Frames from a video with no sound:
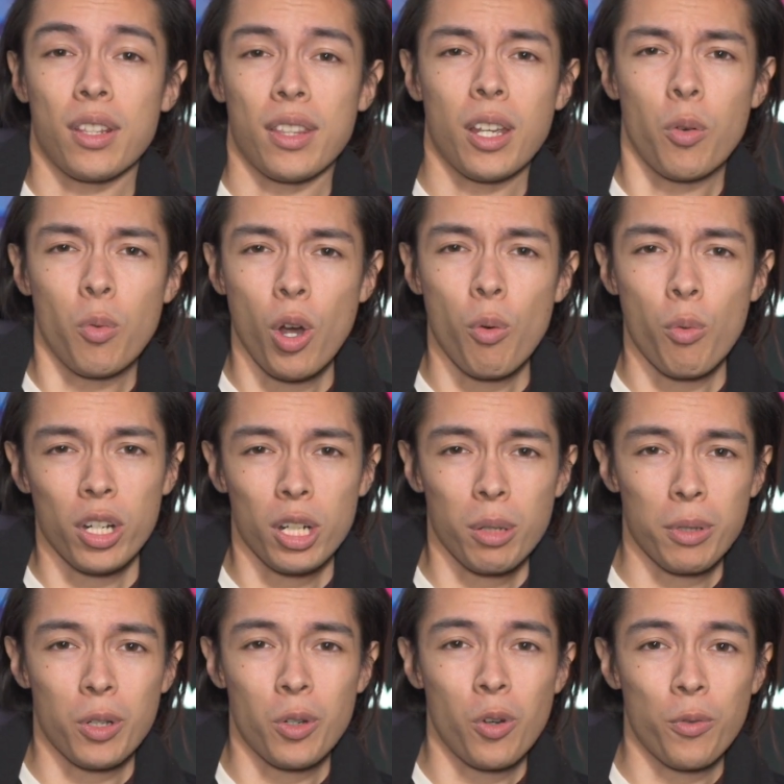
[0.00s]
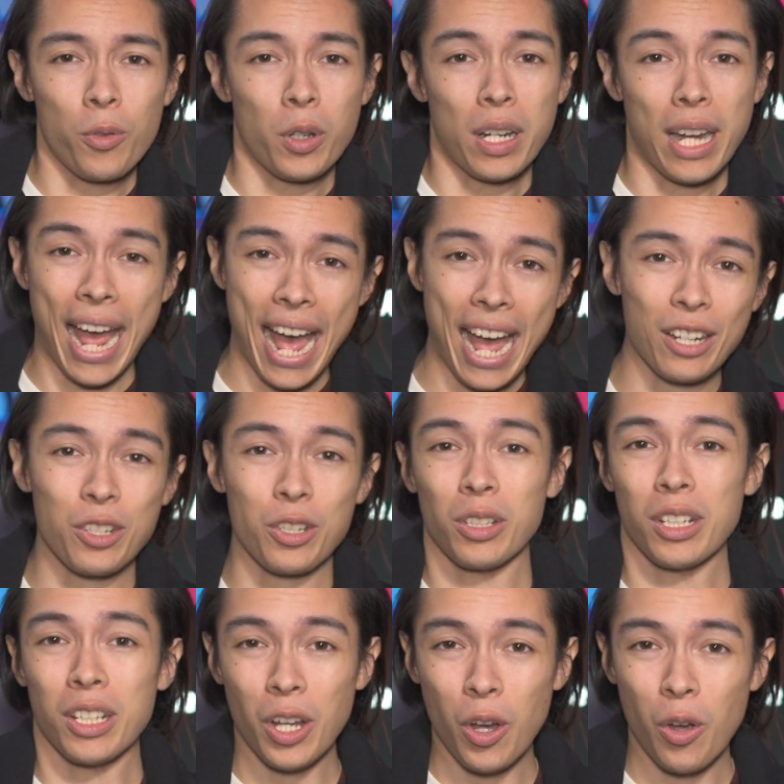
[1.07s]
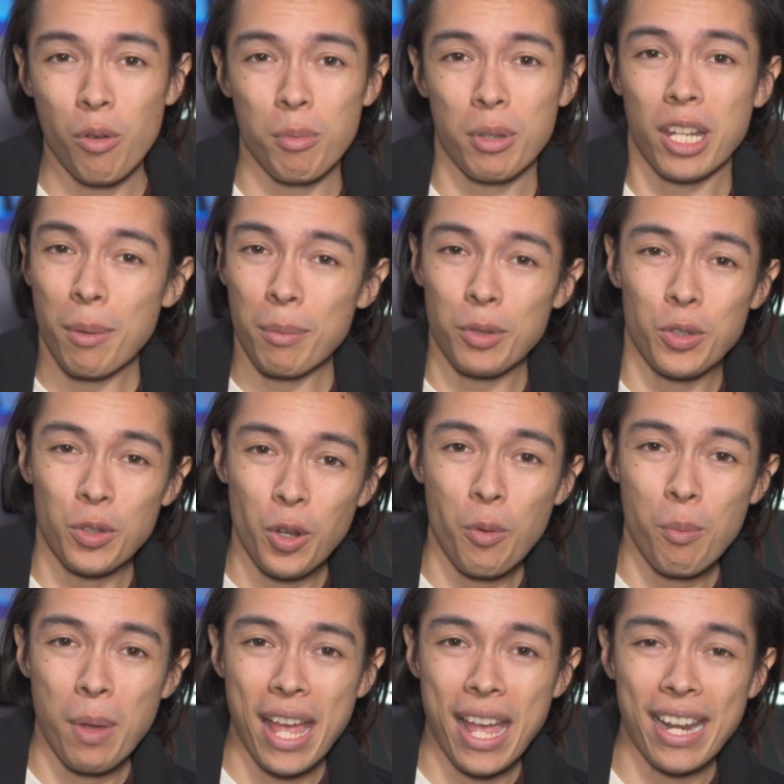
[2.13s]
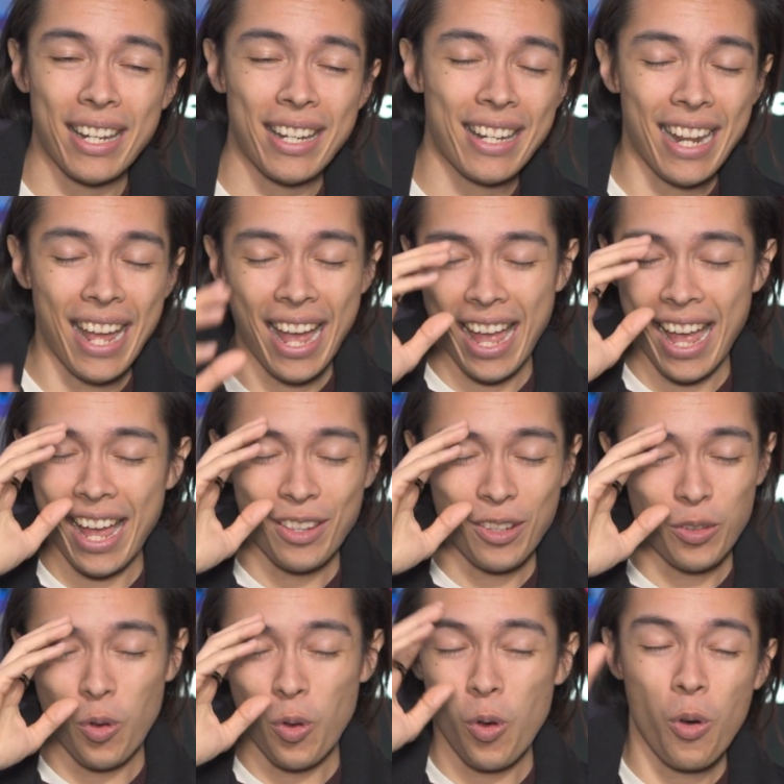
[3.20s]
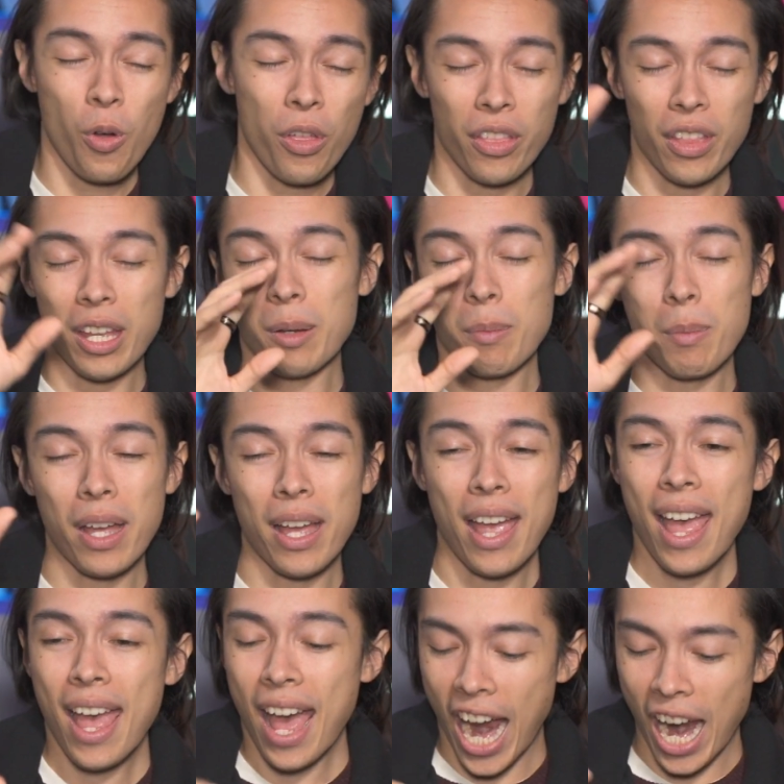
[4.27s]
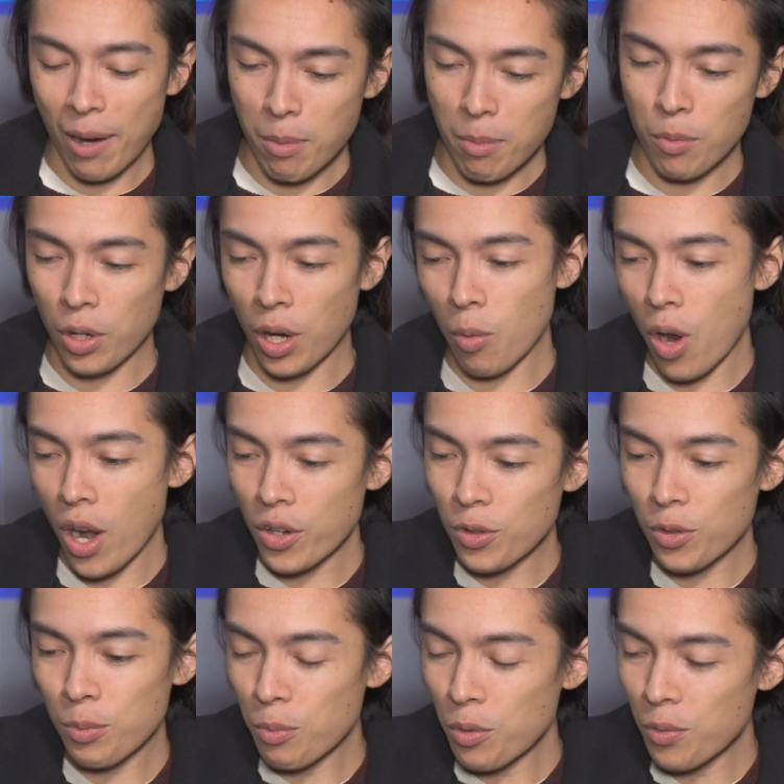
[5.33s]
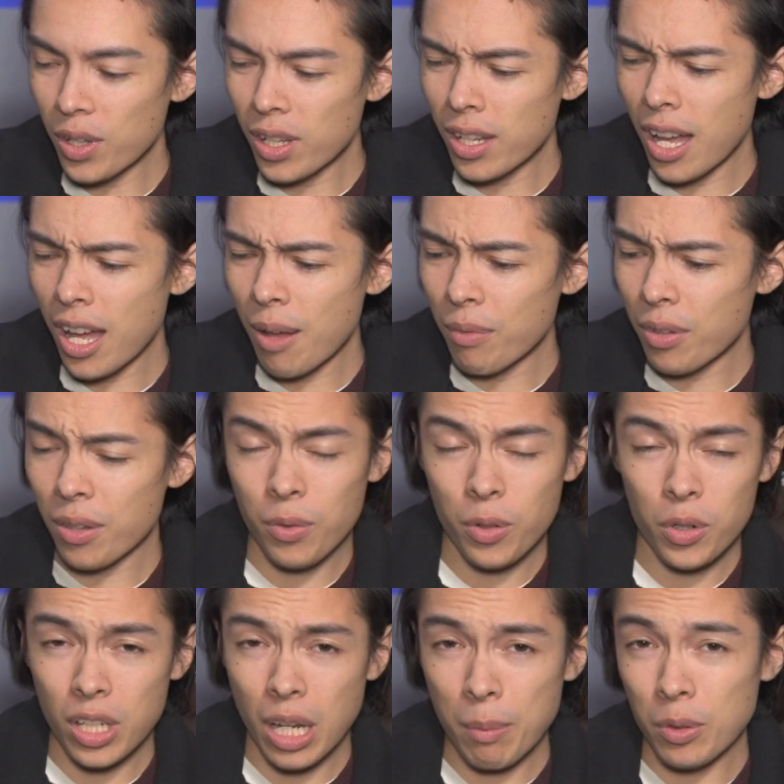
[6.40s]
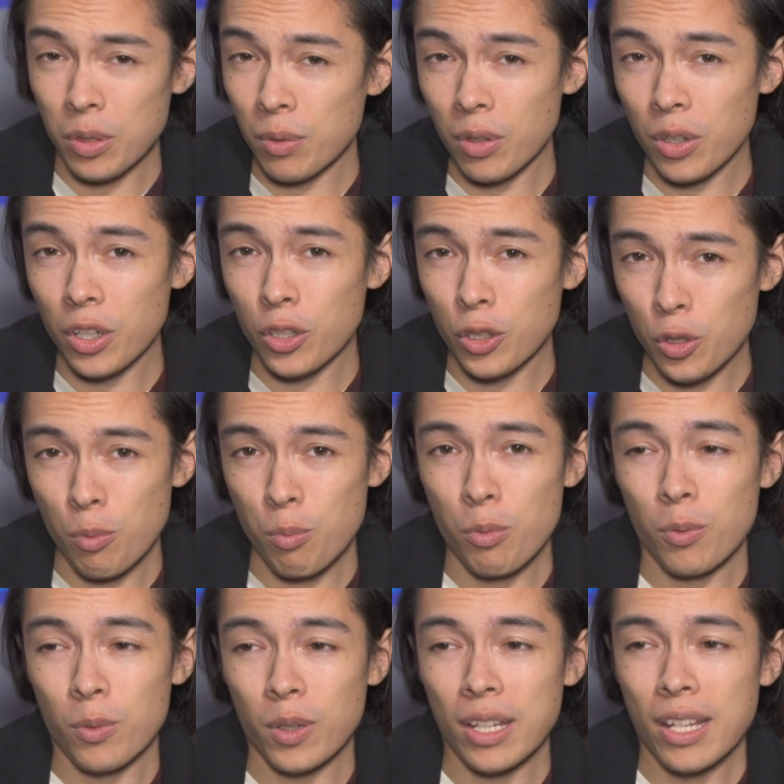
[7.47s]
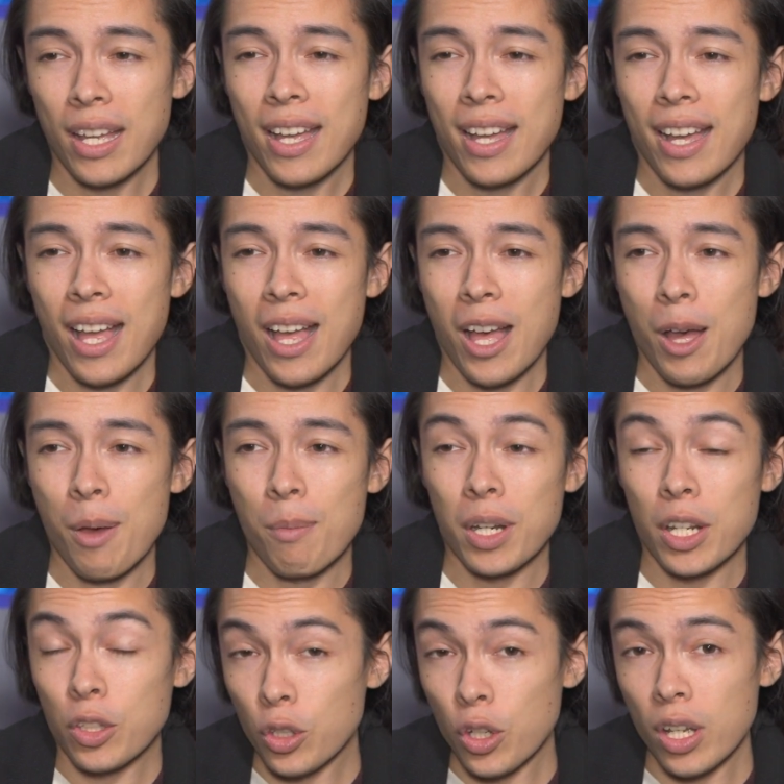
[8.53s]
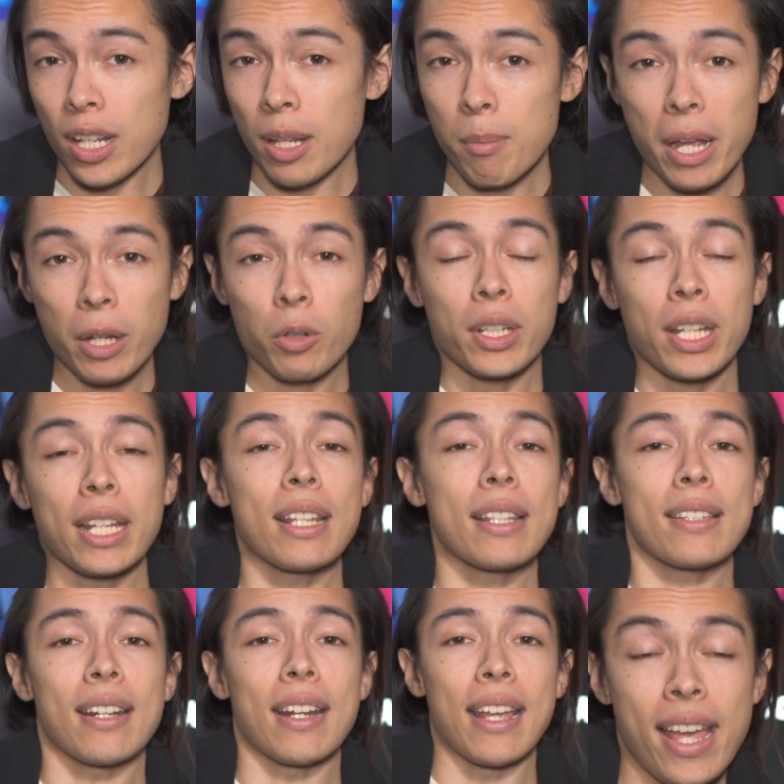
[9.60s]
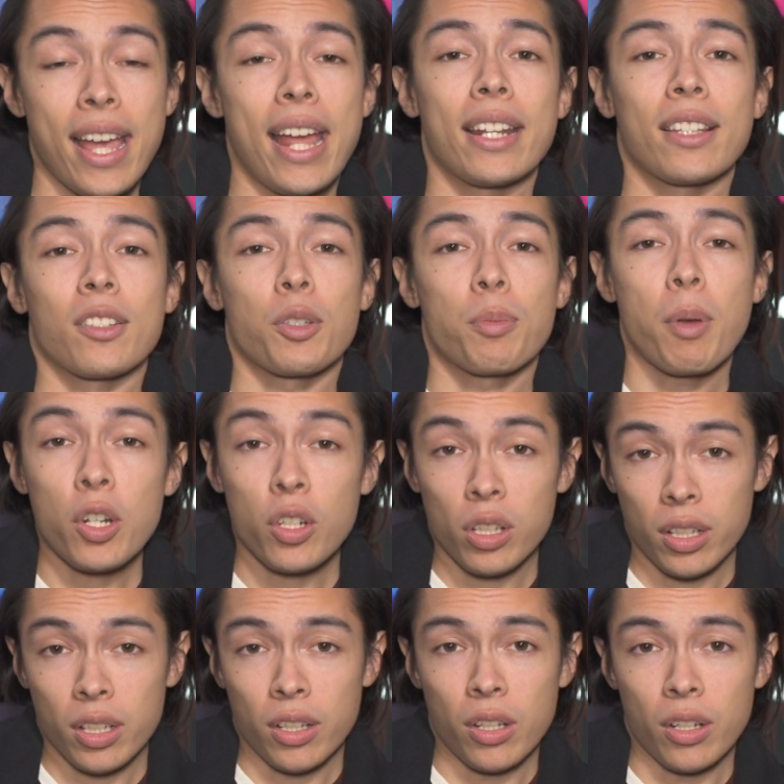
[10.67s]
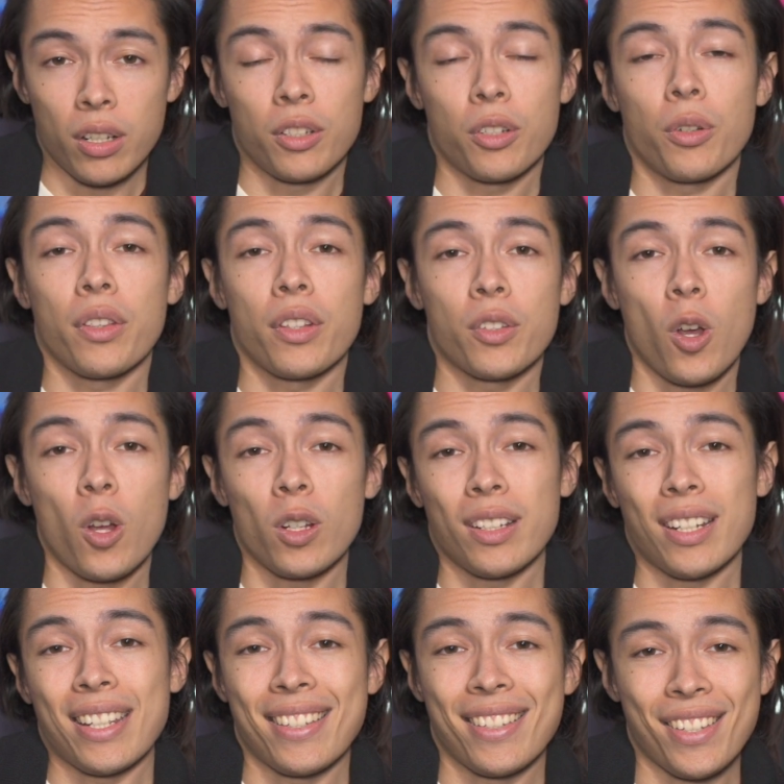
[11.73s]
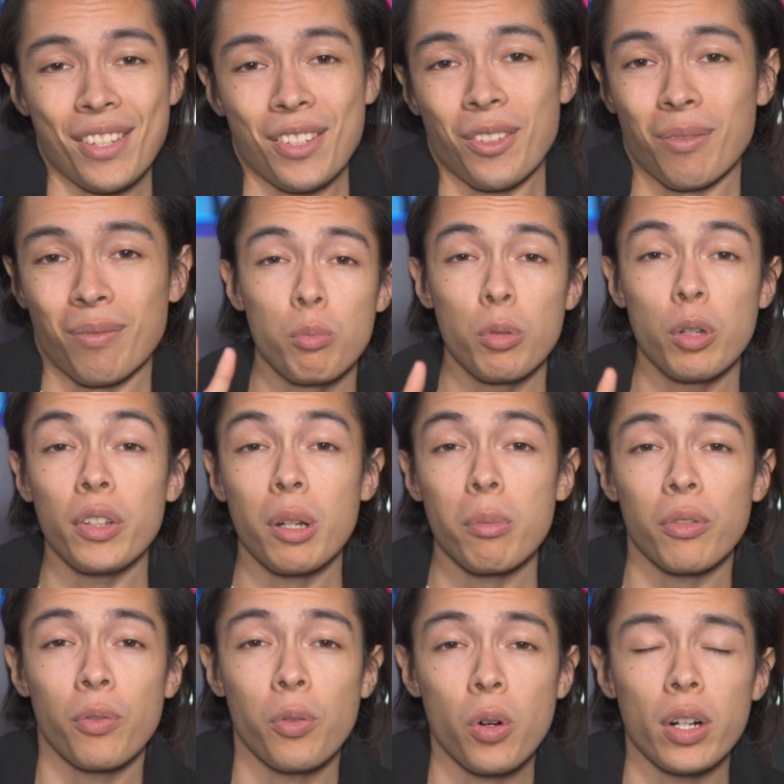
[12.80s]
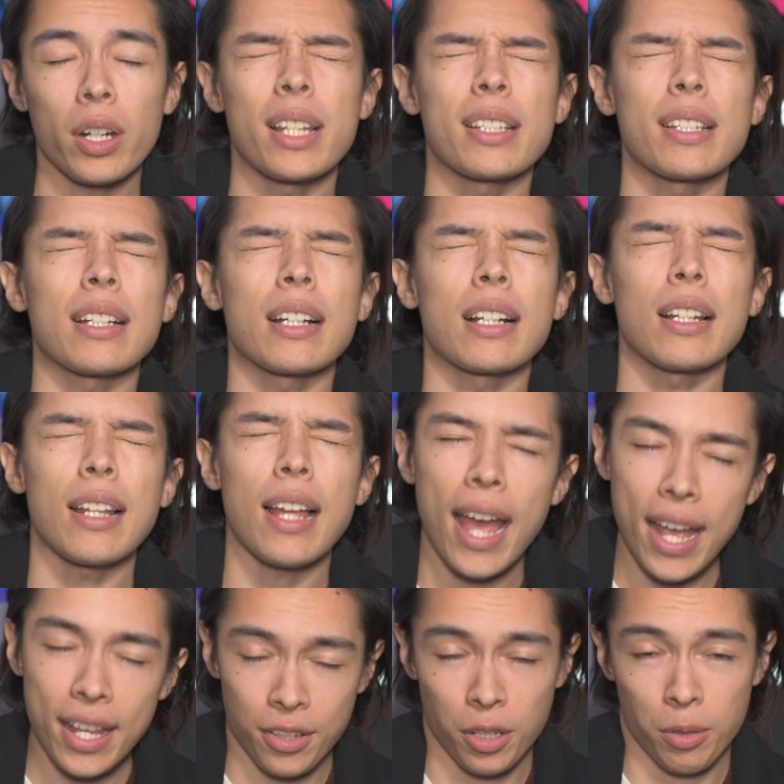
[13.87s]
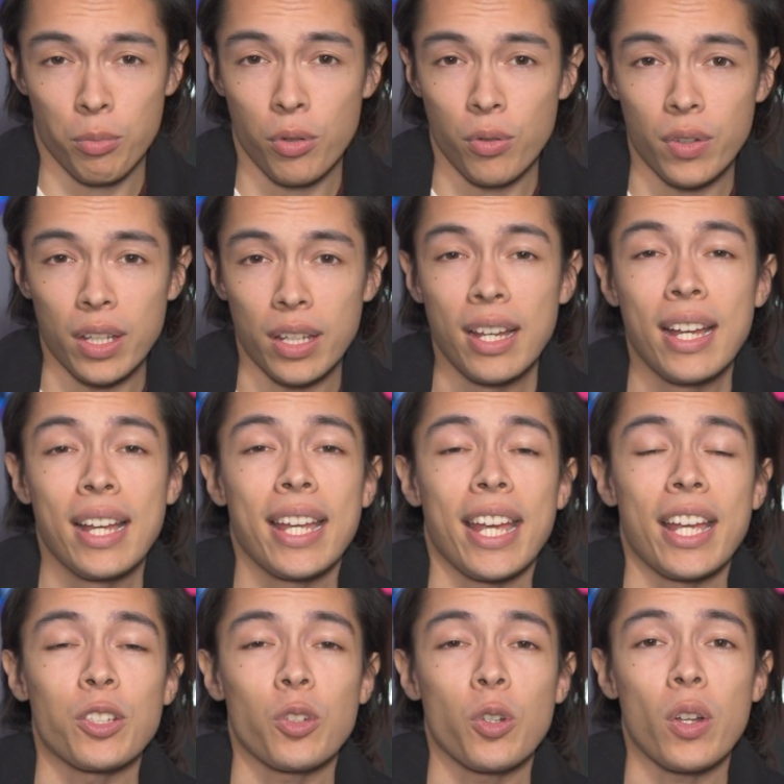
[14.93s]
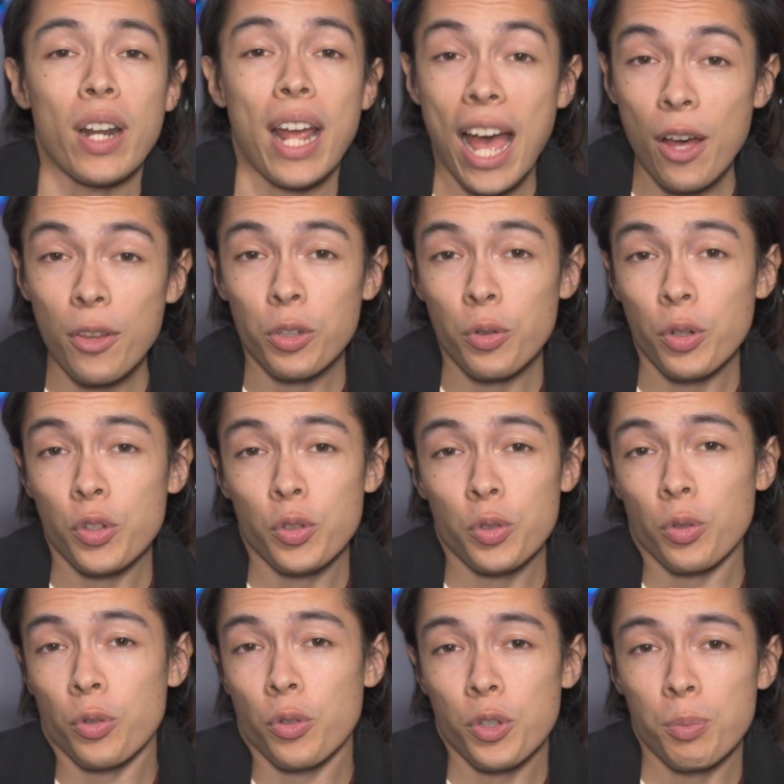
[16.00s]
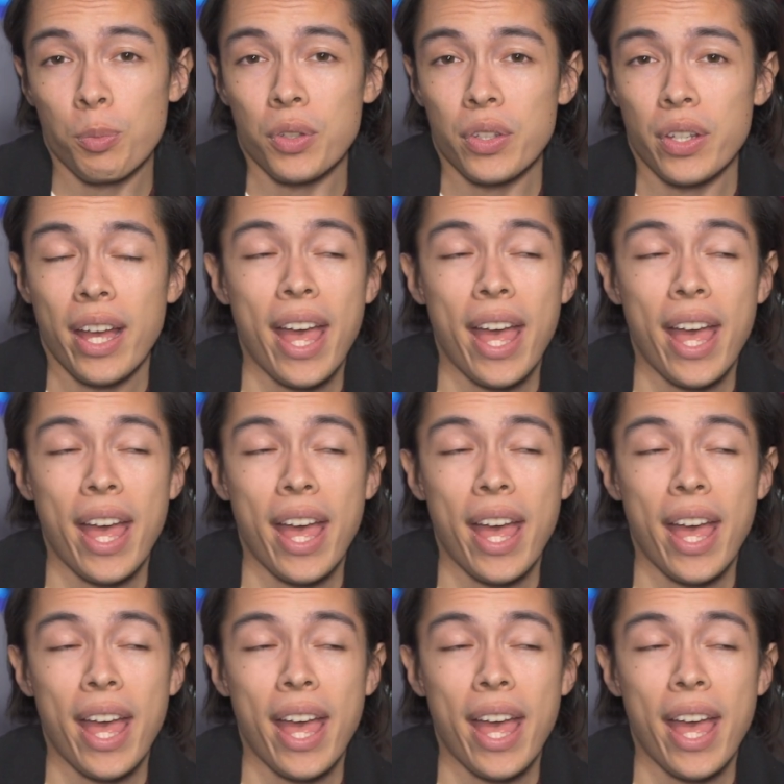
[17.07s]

to think, "Whoa, wouldn't it be cool if you could actually go and become a snowman? And I had this whole thing. But I remember when I watched this movie um, for the first time, it was a very cute movie. Um, and it's good. And Michael Keaton's in it. And it's especially good during this holiday season. Movie number four is a classic movie. It's called How the Grinch Stole Christmas.